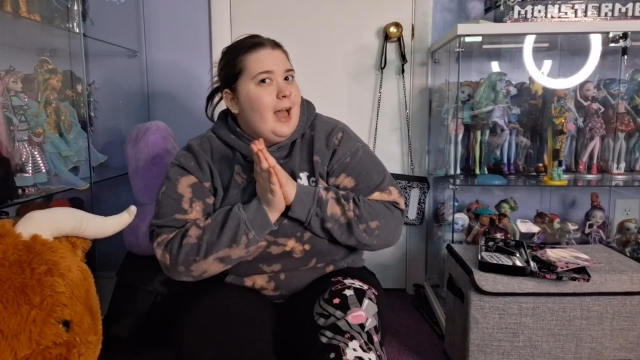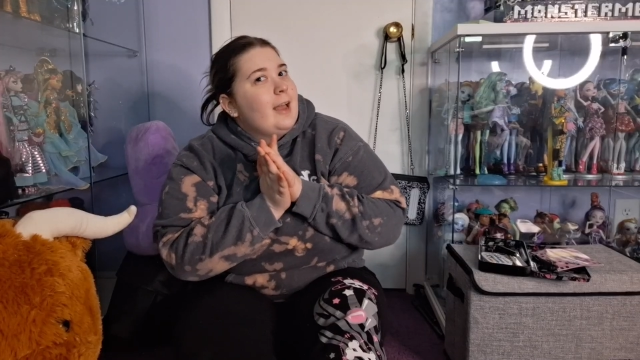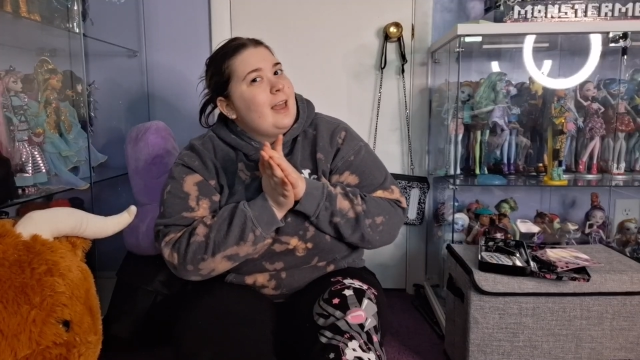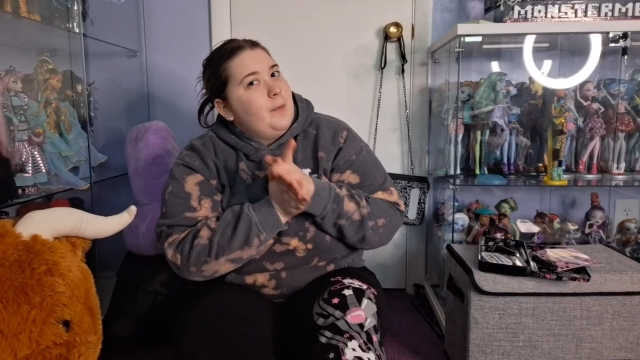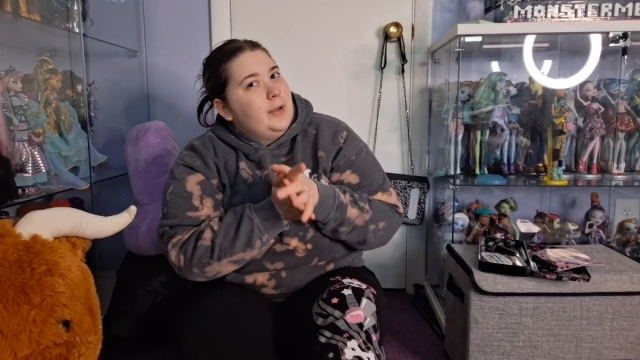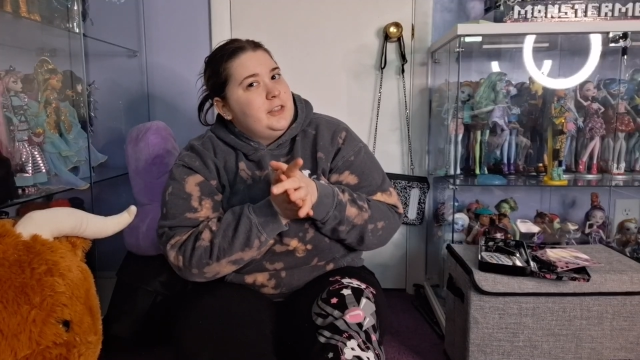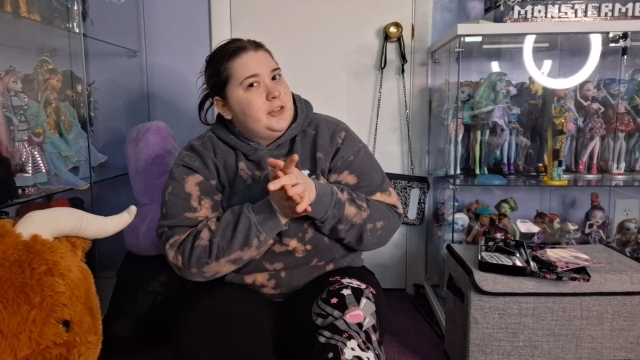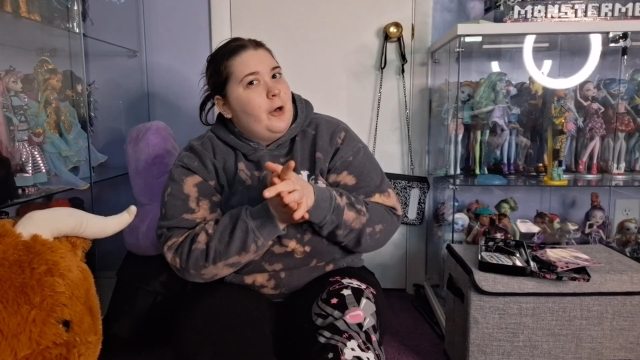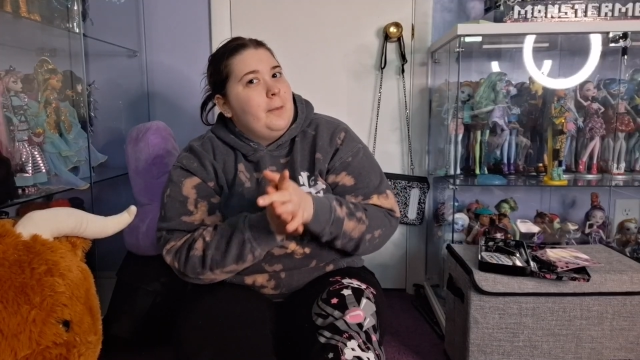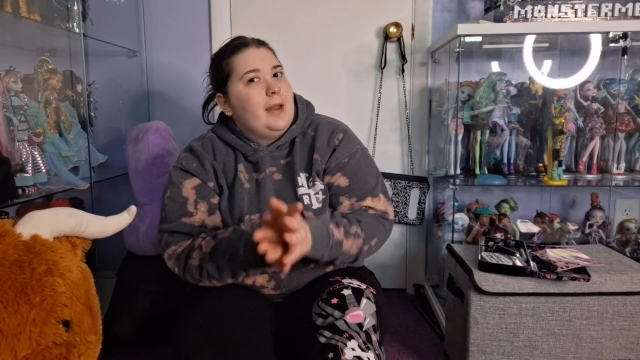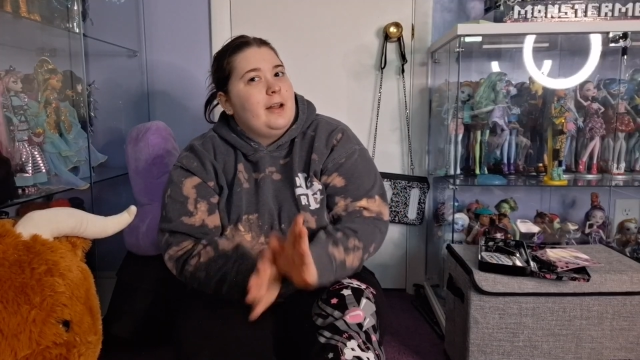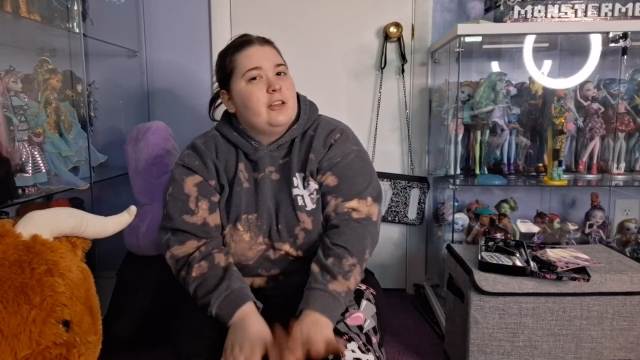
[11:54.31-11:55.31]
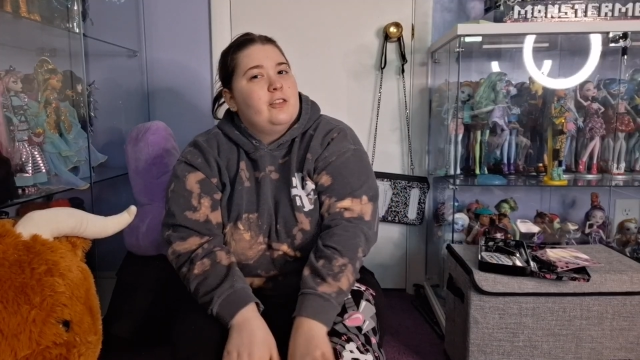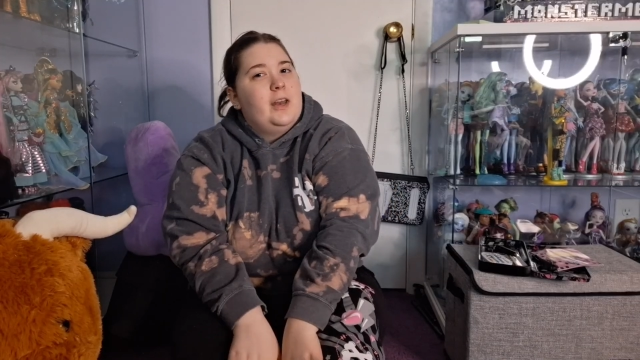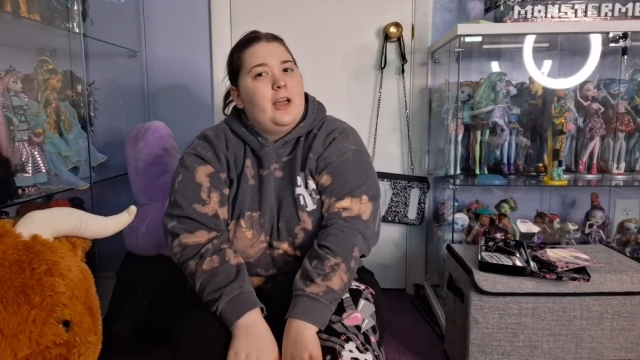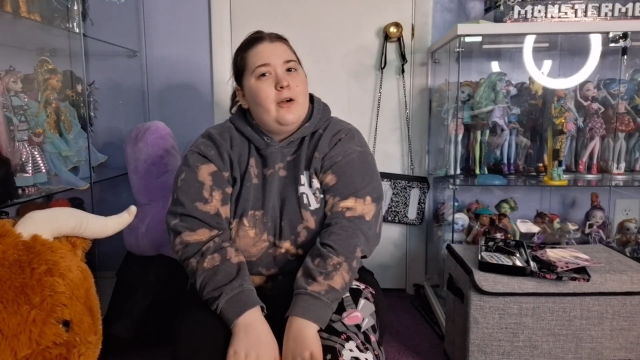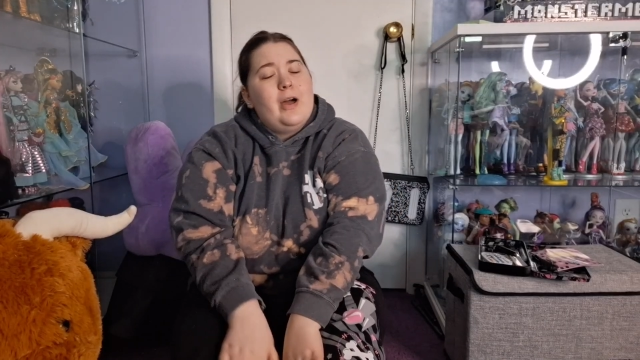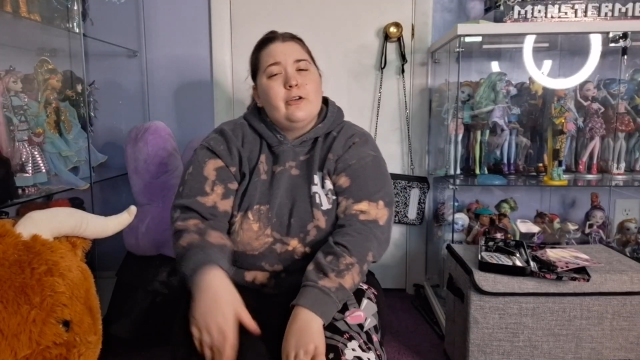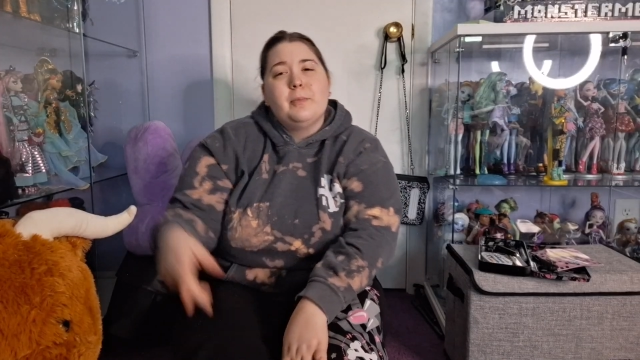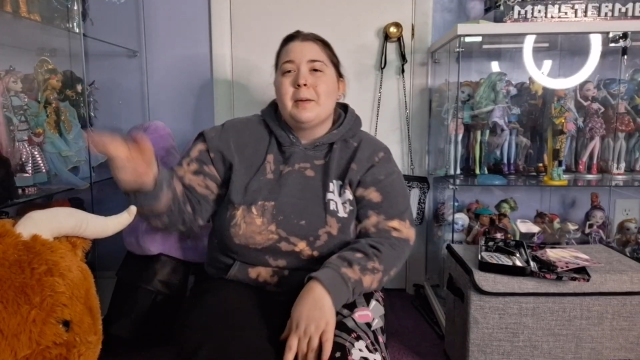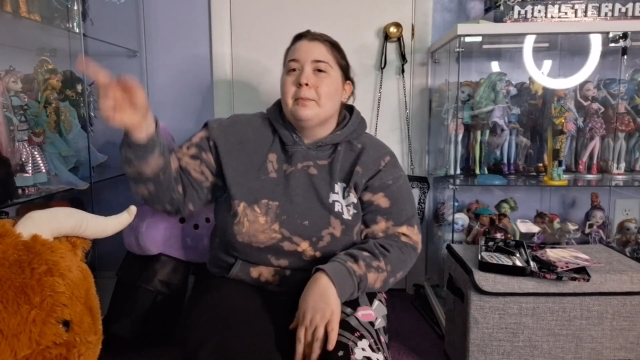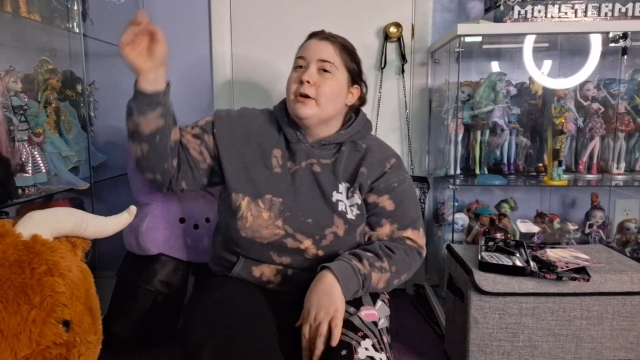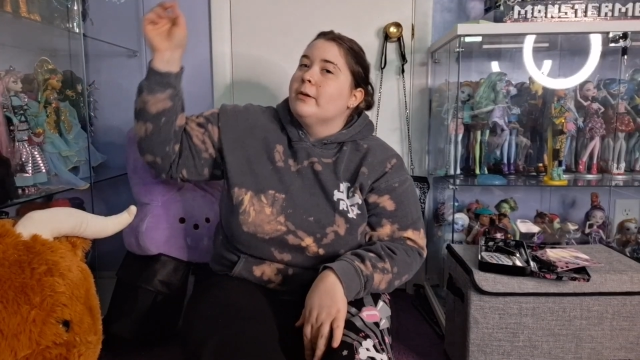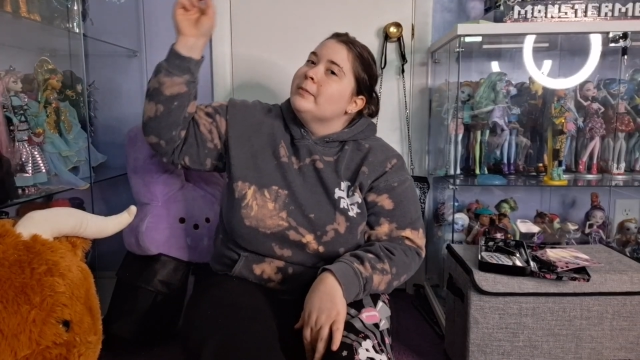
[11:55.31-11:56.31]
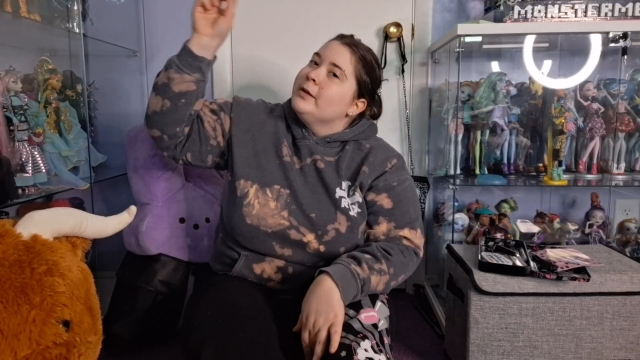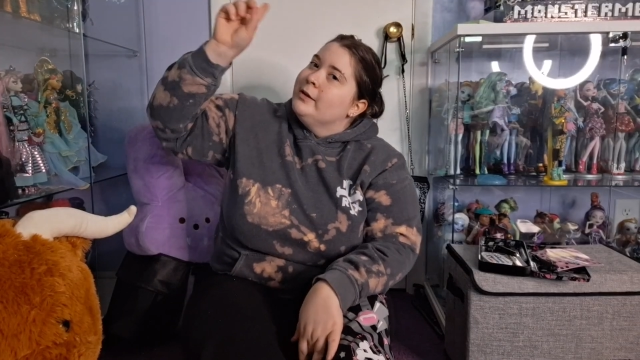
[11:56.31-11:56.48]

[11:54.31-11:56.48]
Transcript: I can't wait to see you on my next video. And remember,